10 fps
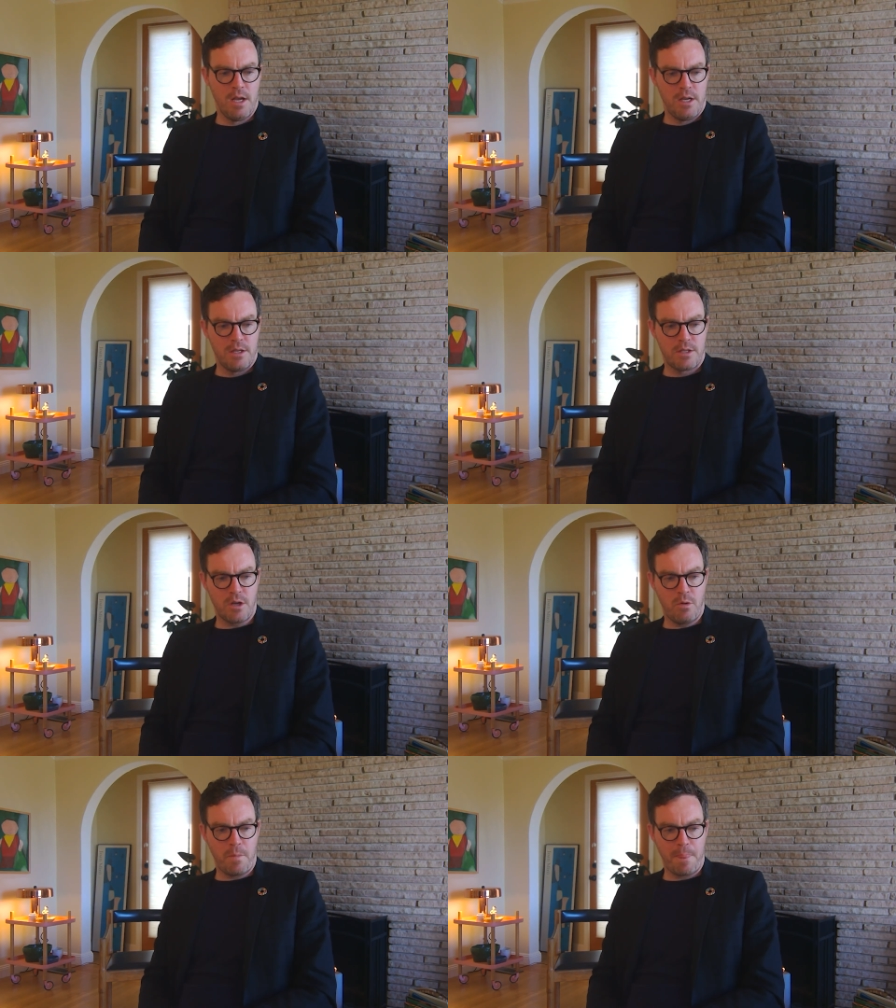
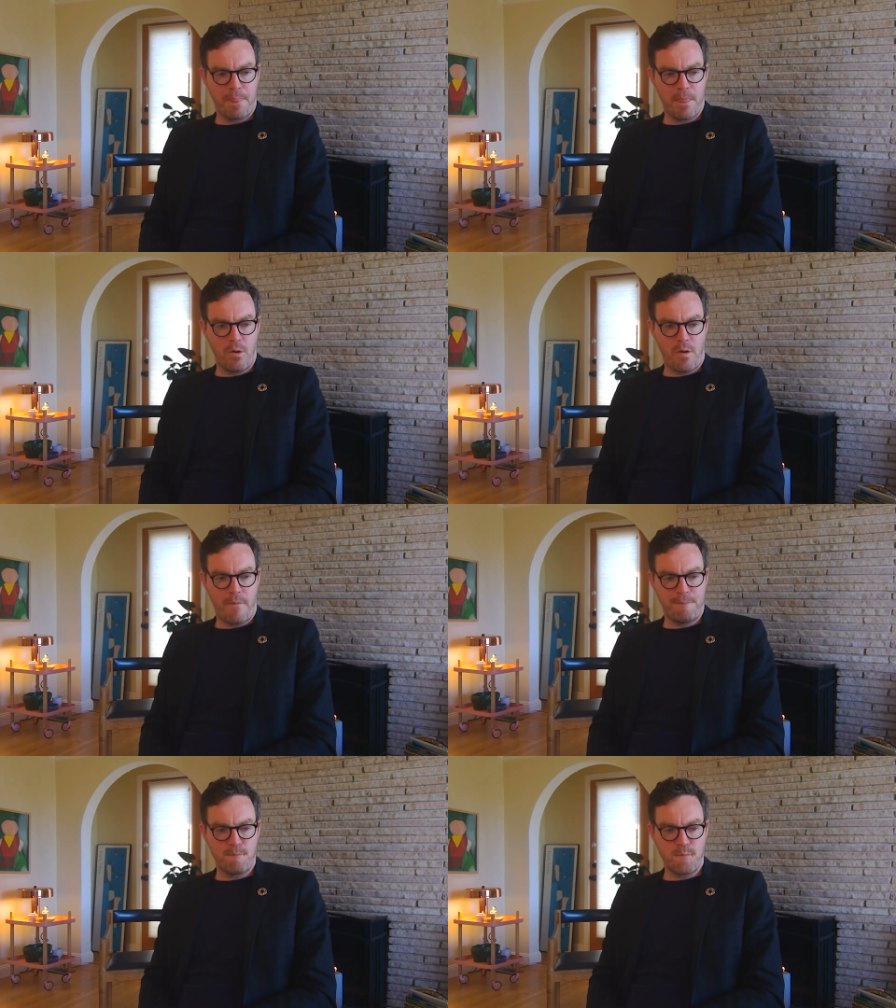So
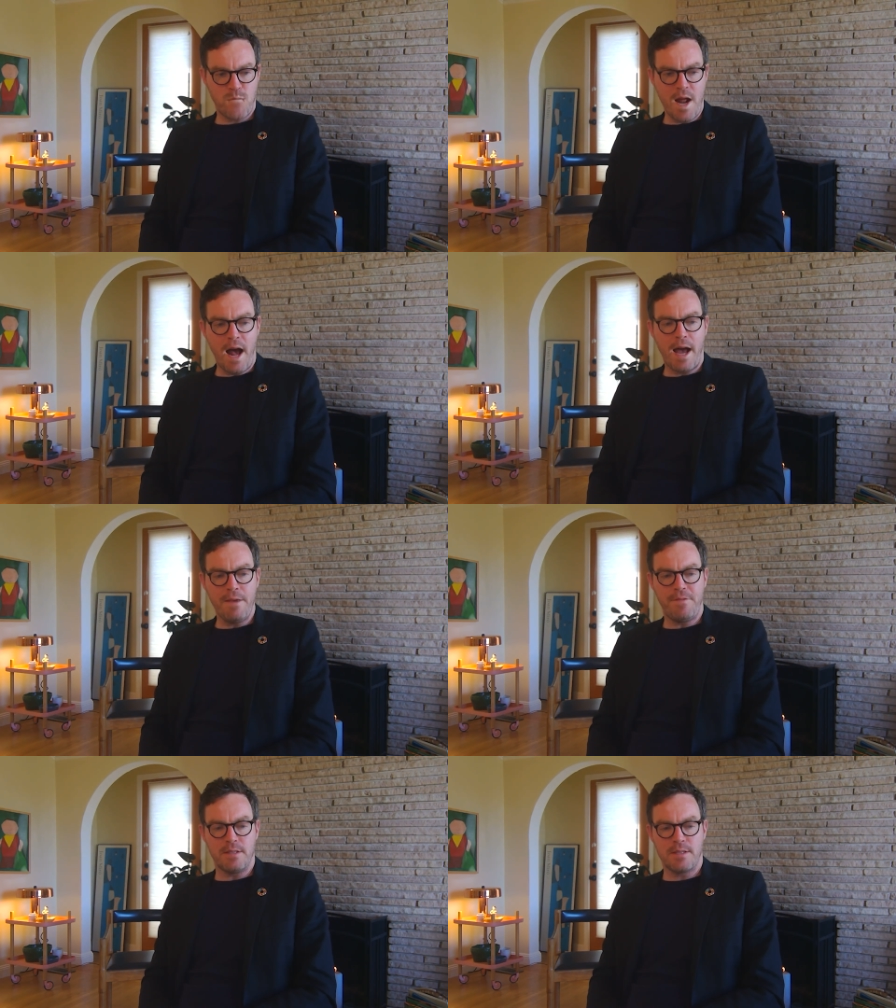Ron
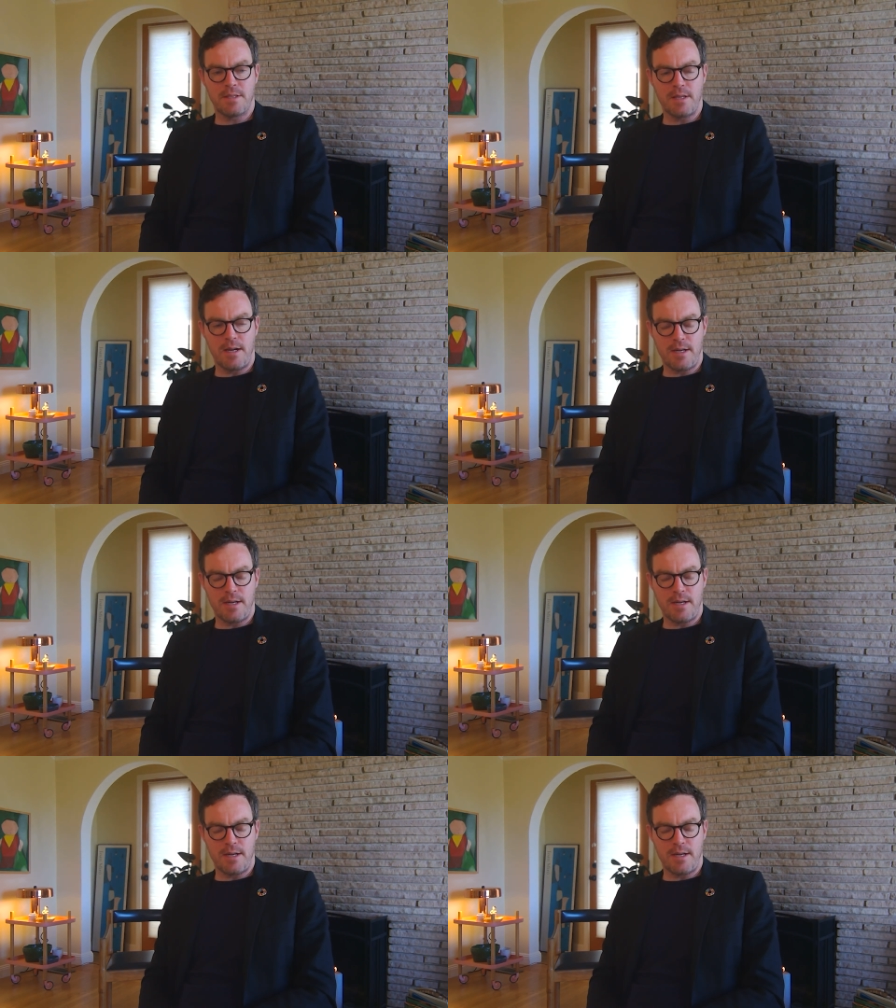Heifetz is